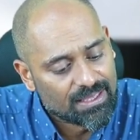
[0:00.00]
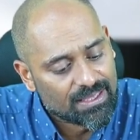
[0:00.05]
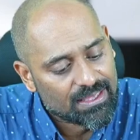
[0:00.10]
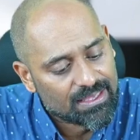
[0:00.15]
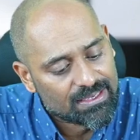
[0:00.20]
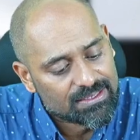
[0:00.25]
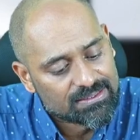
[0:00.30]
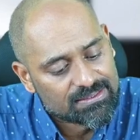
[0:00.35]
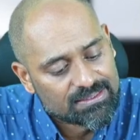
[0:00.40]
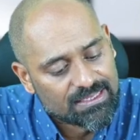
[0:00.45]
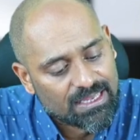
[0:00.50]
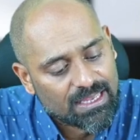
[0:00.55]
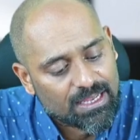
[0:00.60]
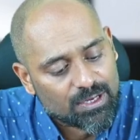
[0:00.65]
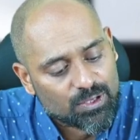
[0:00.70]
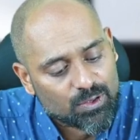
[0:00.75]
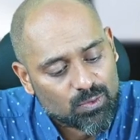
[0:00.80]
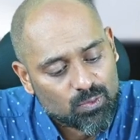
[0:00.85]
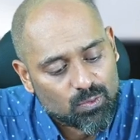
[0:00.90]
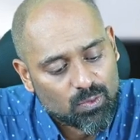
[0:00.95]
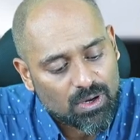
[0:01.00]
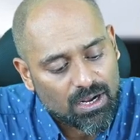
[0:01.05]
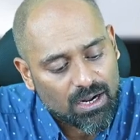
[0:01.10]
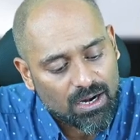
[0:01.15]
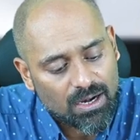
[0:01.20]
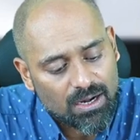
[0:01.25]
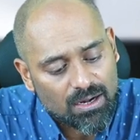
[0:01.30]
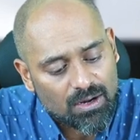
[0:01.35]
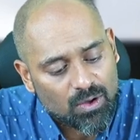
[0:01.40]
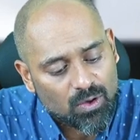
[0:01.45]
It is there, you
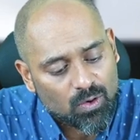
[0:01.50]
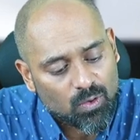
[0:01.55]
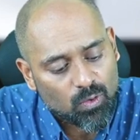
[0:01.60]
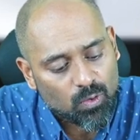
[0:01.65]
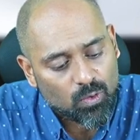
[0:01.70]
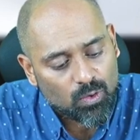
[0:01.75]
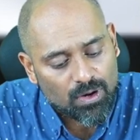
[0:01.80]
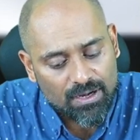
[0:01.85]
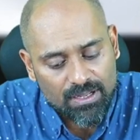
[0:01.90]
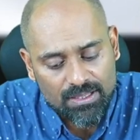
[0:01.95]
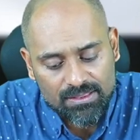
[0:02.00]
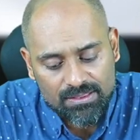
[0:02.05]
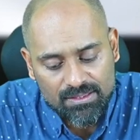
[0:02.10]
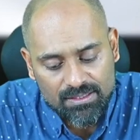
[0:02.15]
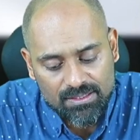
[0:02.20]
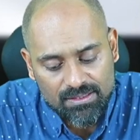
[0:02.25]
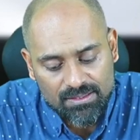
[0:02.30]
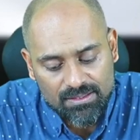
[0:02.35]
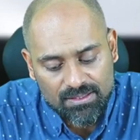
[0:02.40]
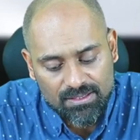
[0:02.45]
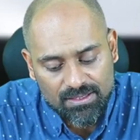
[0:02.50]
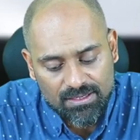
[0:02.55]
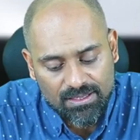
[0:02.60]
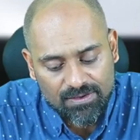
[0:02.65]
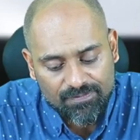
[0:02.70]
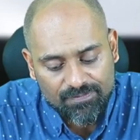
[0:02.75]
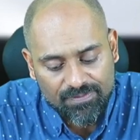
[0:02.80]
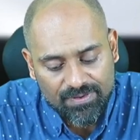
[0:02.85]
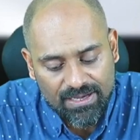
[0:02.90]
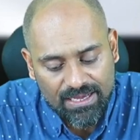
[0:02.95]
are older than
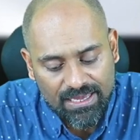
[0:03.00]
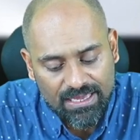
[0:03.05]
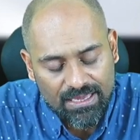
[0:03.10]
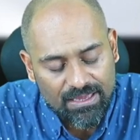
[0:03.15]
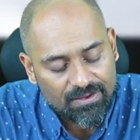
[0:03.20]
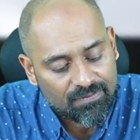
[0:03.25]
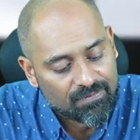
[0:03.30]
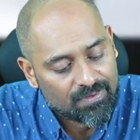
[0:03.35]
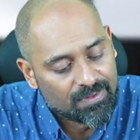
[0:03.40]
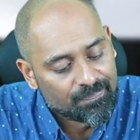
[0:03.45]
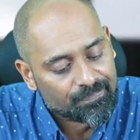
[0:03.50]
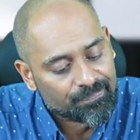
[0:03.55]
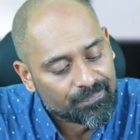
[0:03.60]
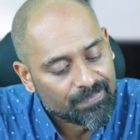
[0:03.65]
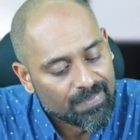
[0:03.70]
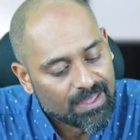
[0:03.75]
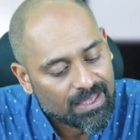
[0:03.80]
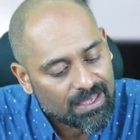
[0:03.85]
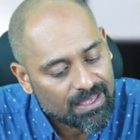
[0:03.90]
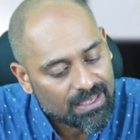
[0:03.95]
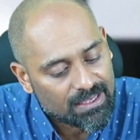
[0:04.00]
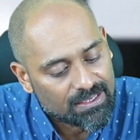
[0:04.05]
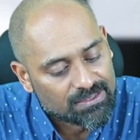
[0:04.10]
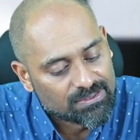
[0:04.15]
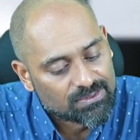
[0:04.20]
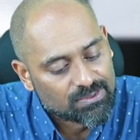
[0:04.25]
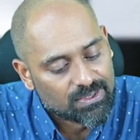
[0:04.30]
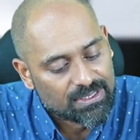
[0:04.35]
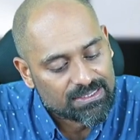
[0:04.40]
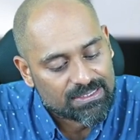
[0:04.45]
35.
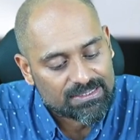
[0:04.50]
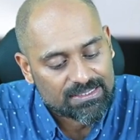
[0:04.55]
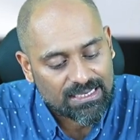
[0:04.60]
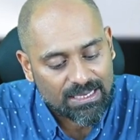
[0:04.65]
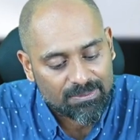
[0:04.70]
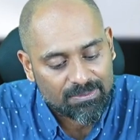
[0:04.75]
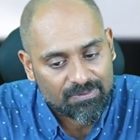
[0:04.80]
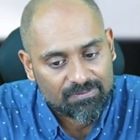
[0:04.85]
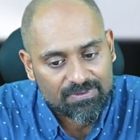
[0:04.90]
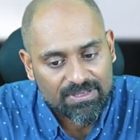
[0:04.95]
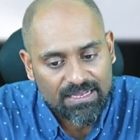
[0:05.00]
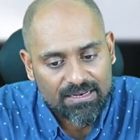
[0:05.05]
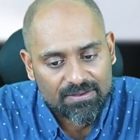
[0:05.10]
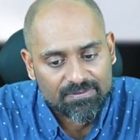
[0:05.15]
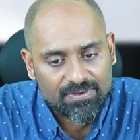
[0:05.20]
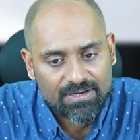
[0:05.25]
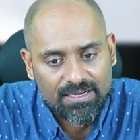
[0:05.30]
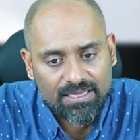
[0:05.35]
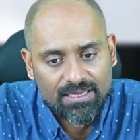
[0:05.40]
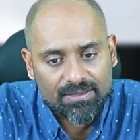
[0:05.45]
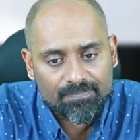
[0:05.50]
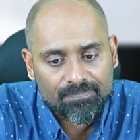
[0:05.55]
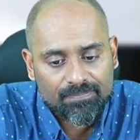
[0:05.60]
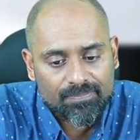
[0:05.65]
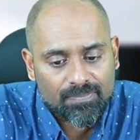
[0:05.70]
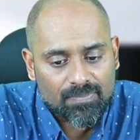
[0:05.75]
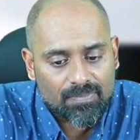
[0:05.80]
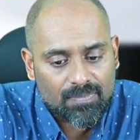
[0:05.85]
So at the time of delivery.